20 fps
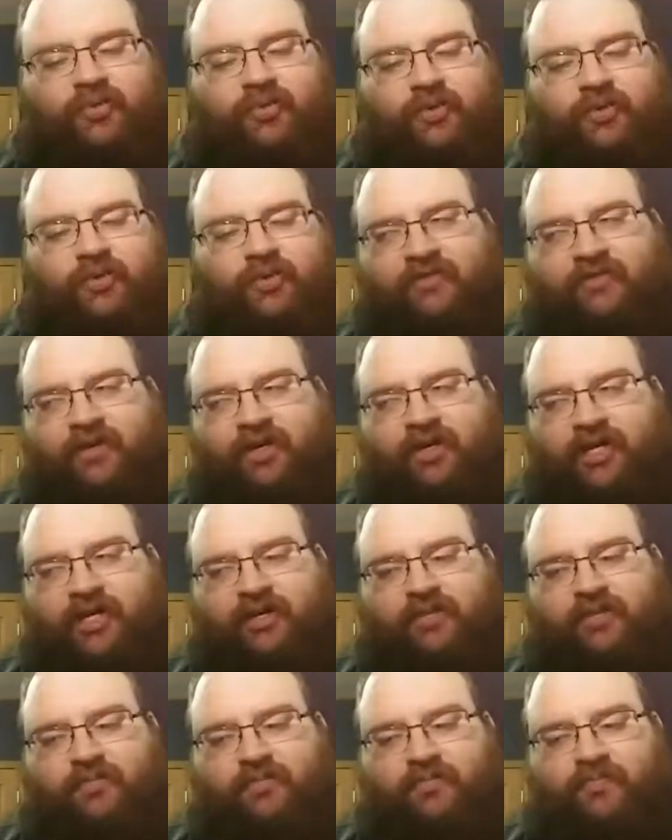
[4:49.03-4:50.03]
whatever,
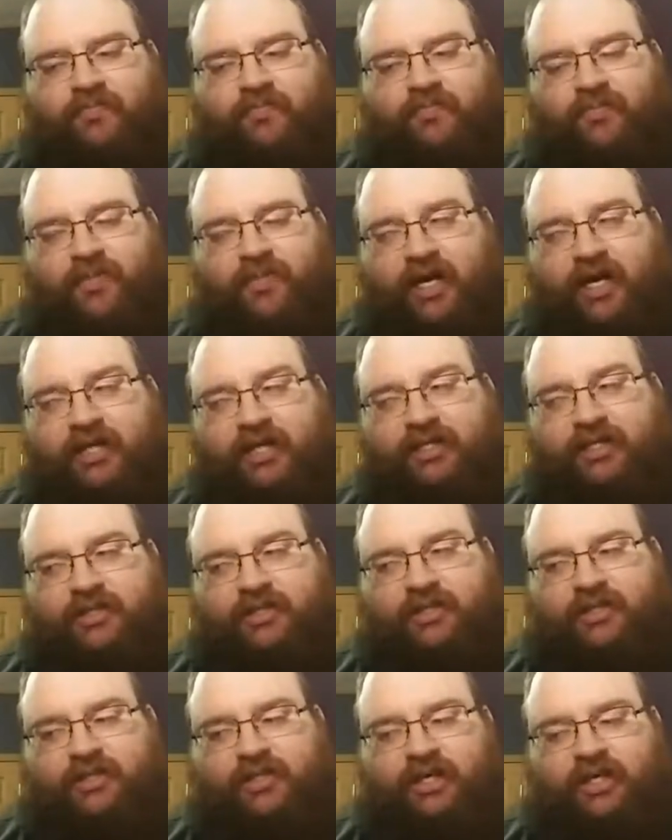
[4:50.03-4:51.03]
like, I
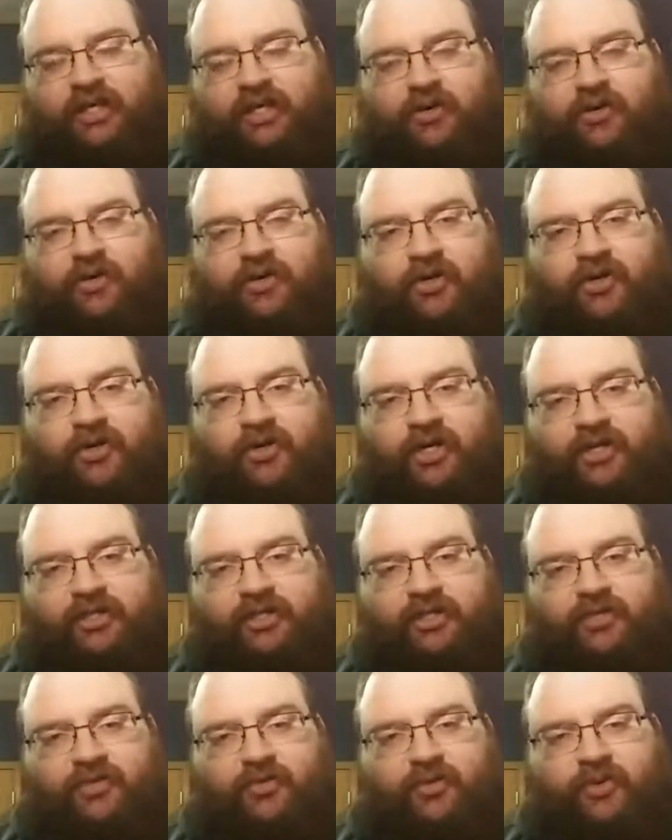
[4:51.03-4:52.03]
see going
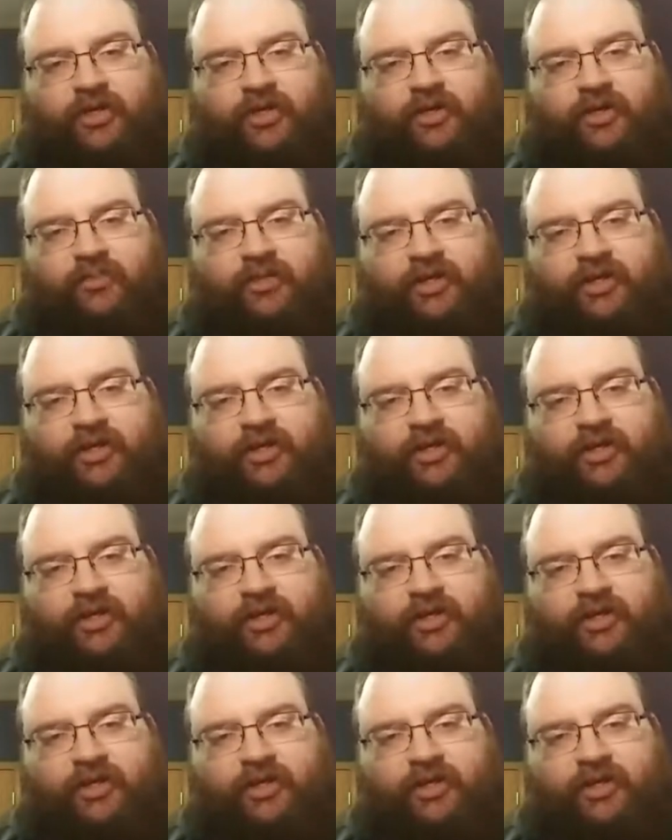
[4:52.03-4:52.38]
across Twitter,